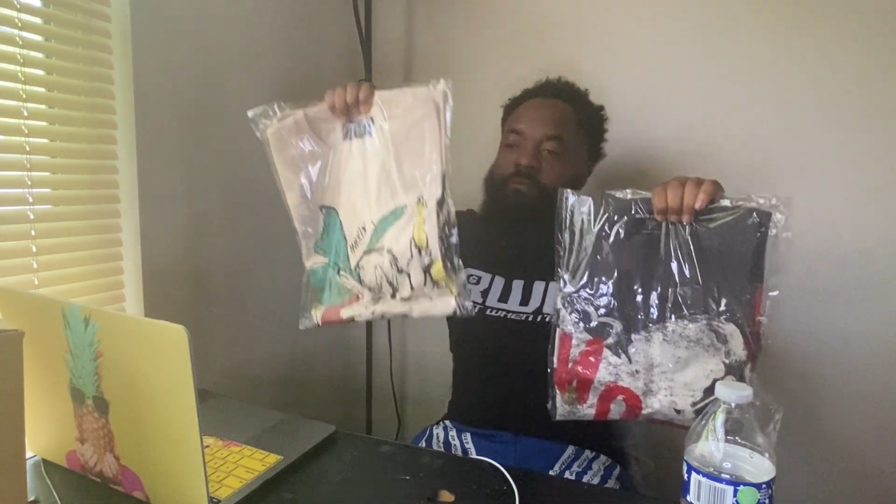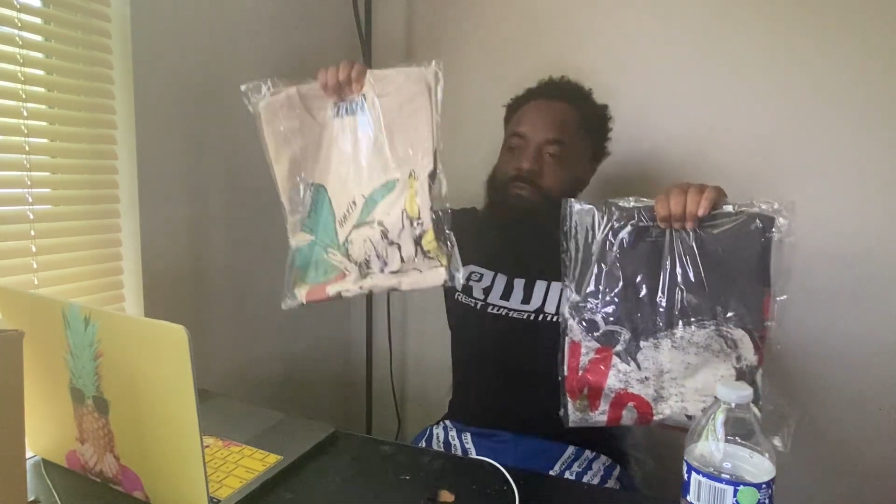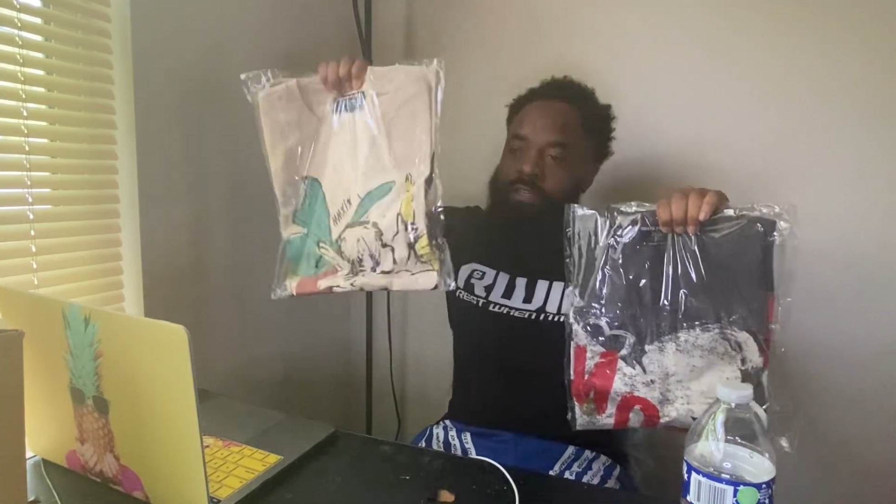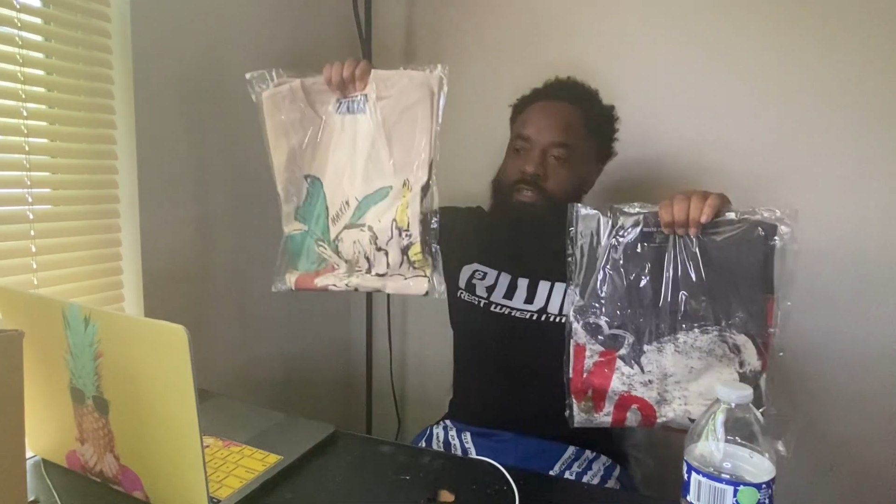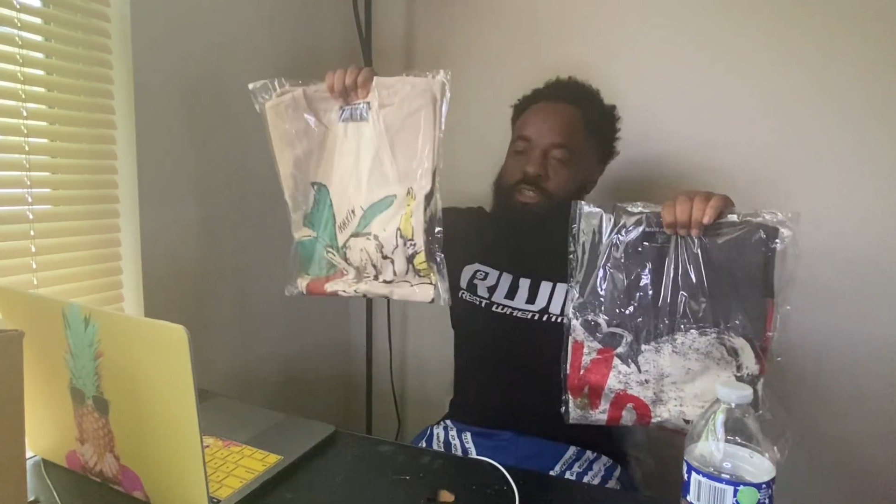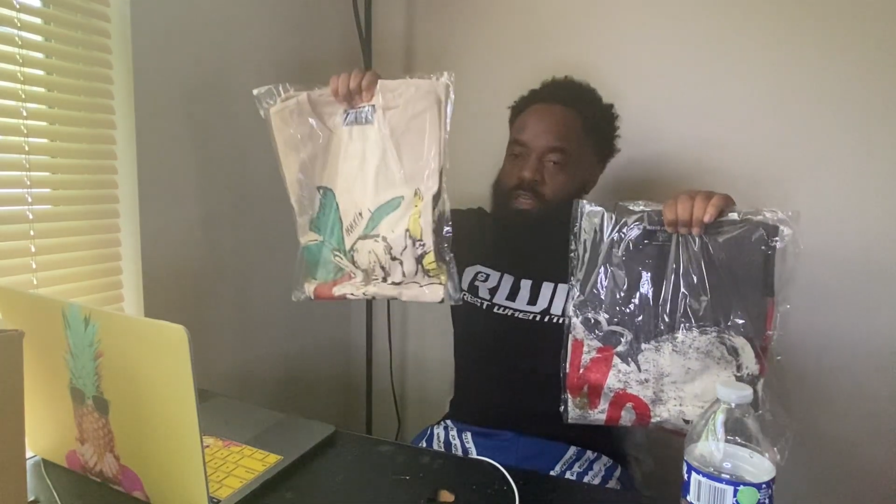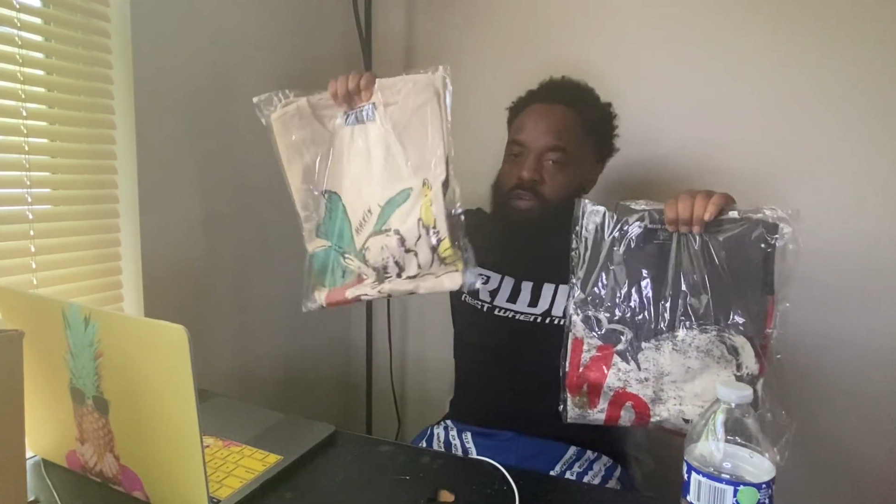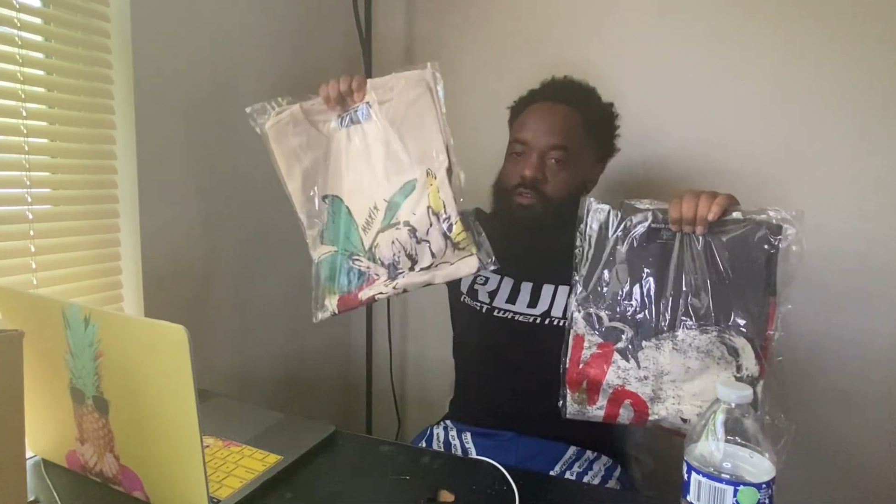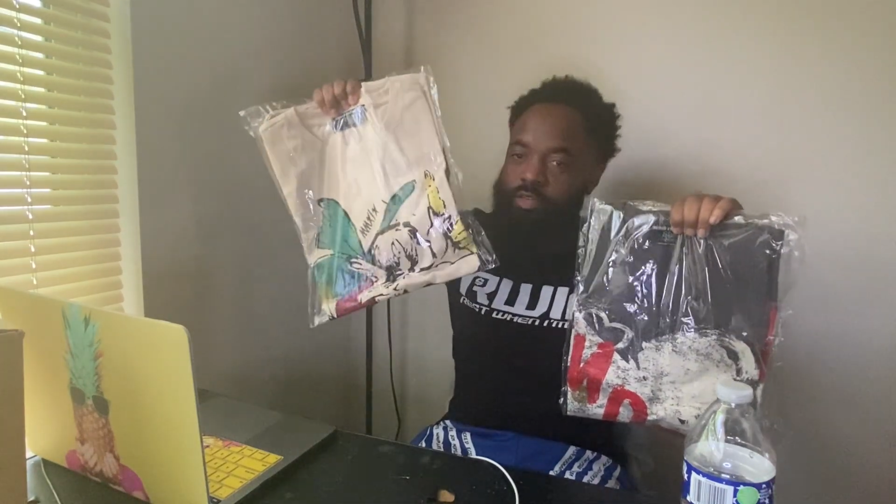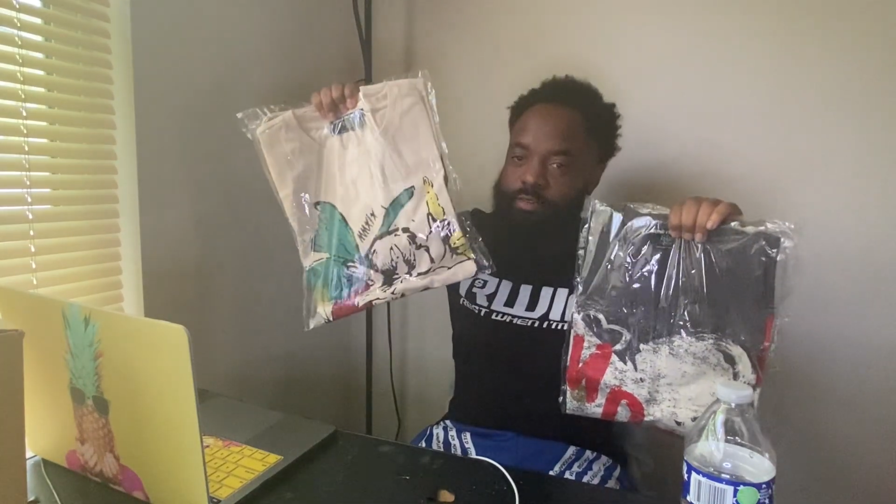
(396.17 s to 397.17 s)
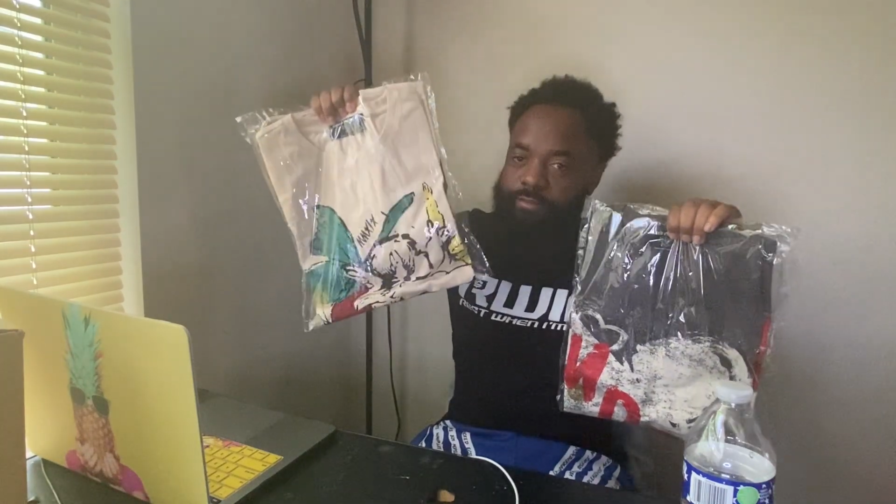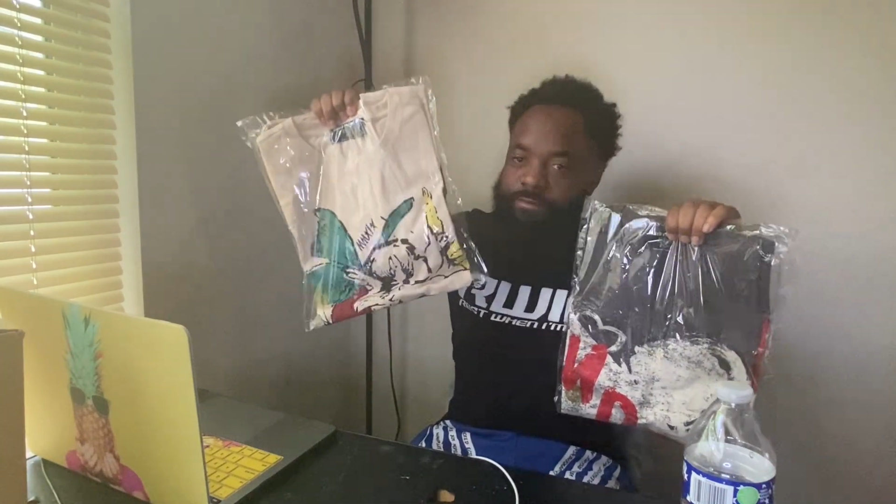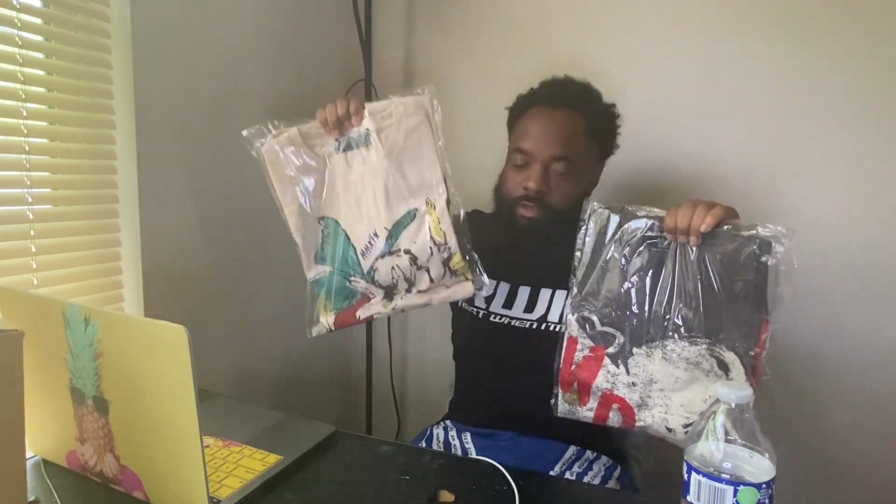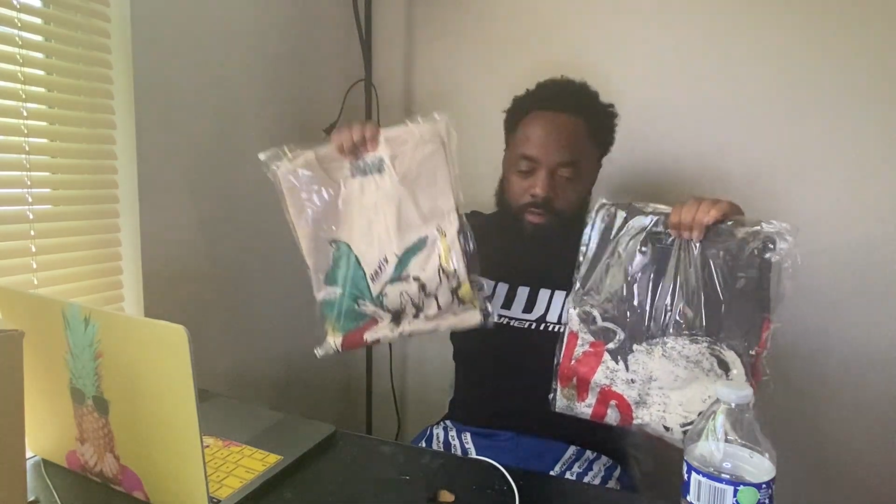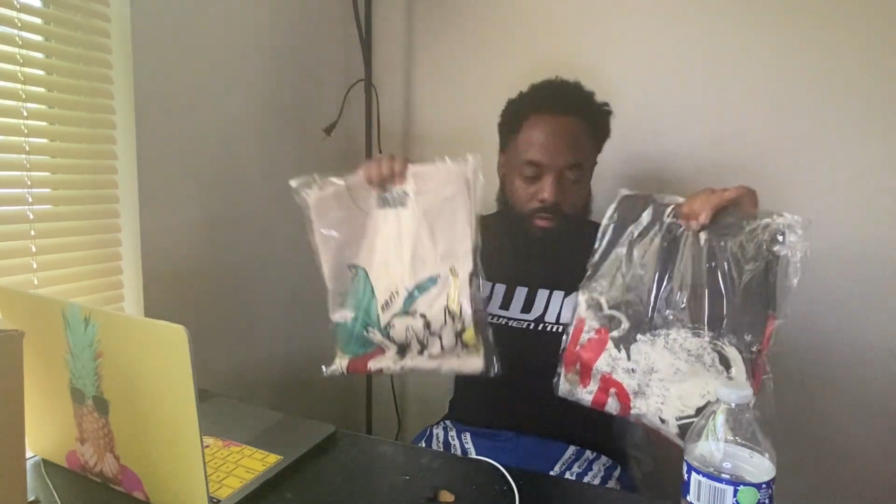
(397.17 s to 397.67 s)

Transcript: for this, y'all gonna see the fit.